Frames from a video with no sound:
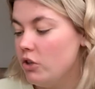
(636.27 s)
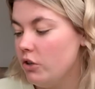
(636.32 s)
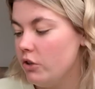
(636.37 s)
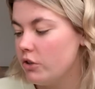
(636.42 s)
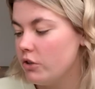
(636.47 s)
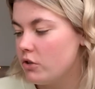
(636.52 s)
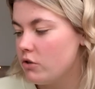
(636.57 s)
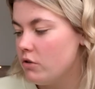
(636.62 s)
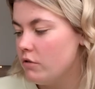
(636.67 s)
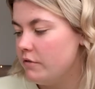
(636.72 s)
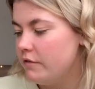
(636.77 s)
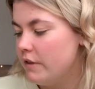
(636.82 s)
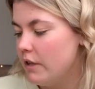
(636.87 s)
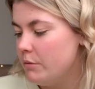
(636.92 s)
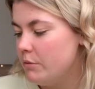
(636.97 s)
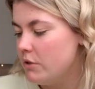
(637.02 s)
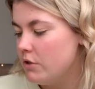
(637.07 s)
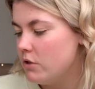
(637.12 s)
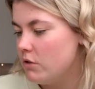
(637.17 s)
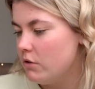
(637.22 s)
It's got
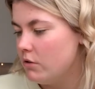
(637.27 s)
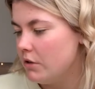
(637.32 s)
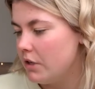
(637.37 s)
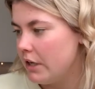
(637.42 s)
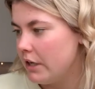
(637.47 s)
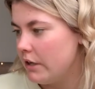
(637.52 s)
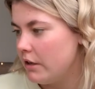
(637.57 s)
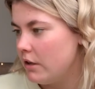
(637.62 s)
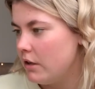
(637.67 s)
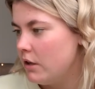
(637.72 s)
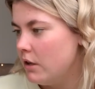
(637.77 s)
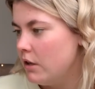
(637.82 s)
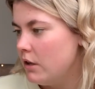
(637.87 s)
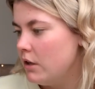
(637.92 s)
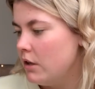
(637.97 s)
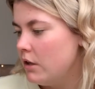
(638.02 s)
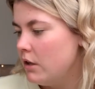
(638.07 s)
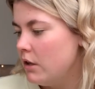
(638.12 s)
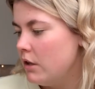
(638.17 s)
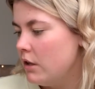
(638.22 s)
flowers on it.
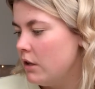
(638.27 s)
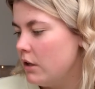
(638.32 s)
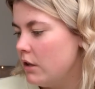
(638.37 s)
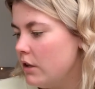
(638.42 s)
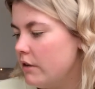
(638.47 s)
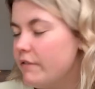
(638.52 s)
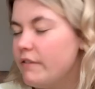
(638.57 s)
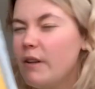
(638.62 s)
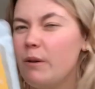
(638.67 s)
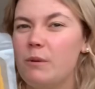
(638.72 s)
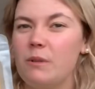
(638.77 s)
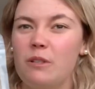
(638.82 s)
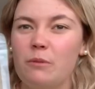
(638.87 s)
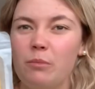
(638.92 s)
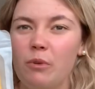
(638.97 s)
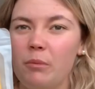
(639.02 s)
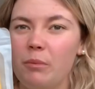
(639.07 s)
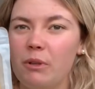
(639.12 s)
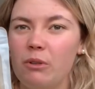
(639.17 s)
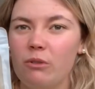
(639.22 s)
The flowers are
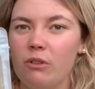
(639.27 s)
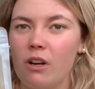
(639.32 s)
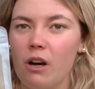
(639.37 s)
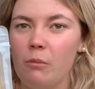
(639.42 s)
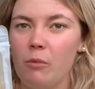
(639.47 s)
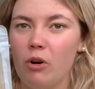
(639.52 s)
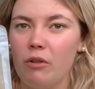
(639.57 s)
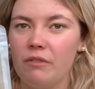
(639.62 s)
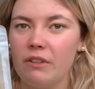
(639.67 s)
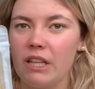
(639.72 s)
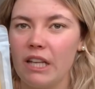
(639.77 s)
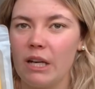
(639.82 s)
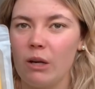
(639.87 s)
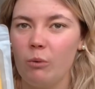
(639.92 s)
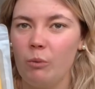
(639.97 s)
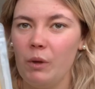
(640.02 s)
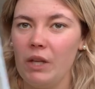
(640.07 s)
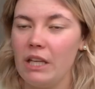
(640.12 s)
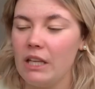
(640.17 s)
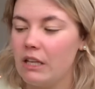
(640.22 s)
probably gonna come off in like a
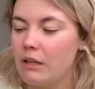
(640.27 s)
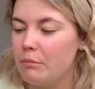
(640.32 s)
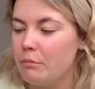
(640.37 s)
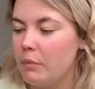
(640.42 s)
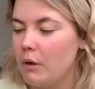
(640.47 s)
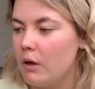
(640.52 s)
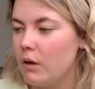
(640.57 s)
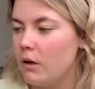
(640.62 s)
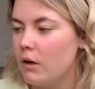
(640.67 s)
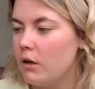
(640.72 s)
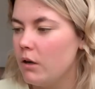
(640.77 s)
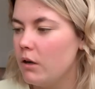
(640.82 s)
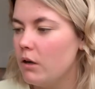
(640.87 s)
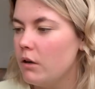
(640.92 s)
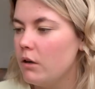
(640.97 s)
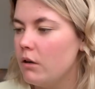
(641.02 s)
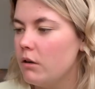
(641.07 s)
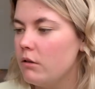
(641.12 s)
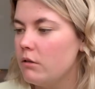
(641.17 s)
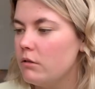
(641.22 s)
week, but
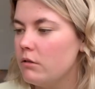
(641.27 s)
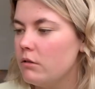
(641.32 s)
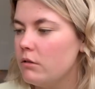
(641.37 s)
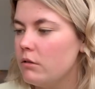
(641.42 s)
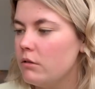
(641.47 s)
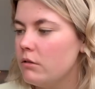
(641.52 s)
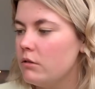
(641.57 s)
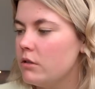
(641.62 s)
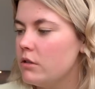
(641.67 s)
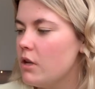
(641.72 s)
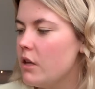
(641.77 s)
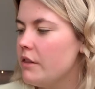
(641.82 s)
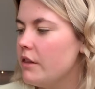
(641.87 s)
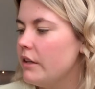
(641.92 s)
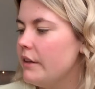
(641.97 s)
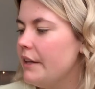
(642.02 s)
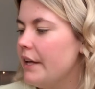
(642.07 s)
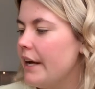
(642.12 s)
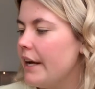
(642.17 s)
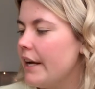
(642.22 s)

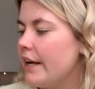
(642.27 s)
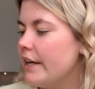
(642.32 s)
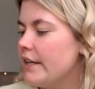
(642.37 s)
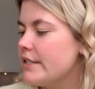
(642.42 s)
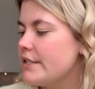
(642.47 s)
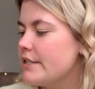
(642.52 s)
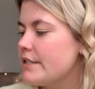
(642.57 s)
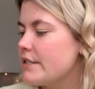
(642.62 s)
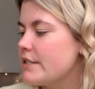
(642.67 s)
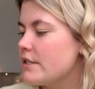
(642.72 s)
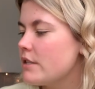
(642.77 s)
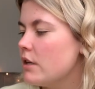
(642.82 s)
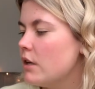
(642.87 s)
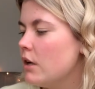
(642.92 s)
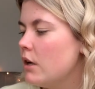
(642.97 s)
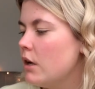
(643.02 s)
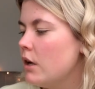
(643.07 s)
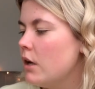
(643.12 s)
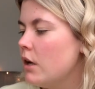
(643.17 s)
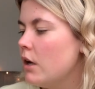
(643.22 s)
nonetheless,
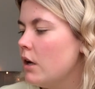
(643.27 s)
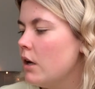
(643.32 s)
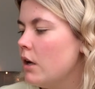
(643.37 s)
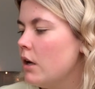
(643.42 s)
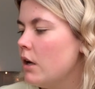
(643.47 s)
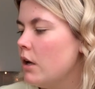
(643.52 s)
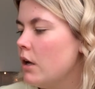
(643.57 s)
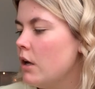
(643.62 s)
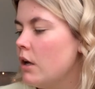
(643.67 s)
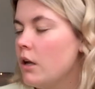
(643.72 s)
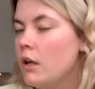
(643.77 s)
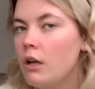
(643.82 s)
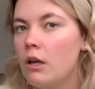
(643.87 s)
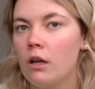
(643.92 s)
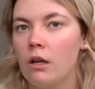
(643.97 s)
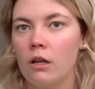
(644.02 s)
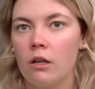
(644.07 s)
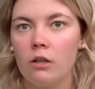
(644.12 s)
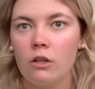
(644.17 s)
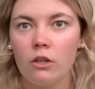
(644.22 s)

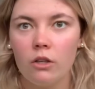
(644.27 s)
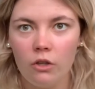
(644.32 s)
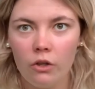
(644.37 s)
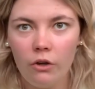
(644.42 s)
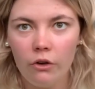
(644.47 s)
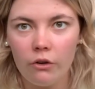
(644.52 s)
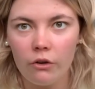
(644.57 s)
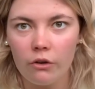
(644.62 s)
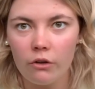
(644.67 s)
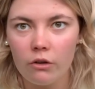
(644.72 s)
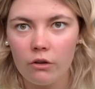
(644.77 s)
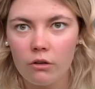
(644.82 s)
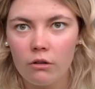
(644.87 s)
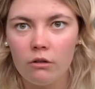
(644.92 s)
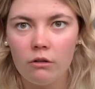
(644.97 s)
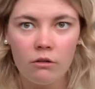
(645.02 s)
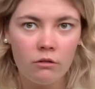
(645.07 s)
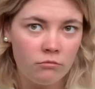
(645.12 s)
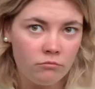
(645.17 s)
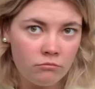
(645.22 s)
cute,
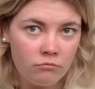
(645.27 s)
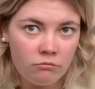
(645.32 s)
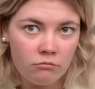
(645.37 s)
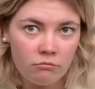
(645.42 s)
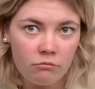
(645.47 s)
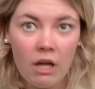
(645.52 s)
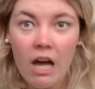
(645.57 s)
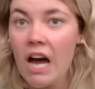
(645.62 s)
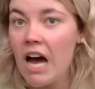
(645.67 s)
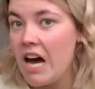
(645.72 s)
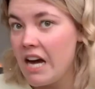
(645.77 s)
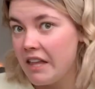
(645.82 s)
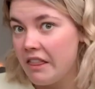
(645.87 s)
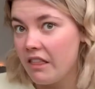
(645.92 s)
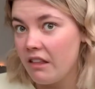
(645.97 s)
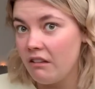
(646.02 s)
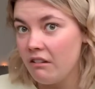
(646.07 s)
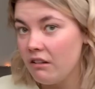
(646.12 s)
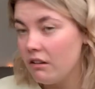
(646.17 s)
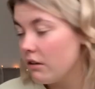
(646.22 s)
I
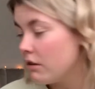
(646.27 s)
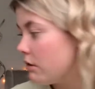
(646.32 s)
think.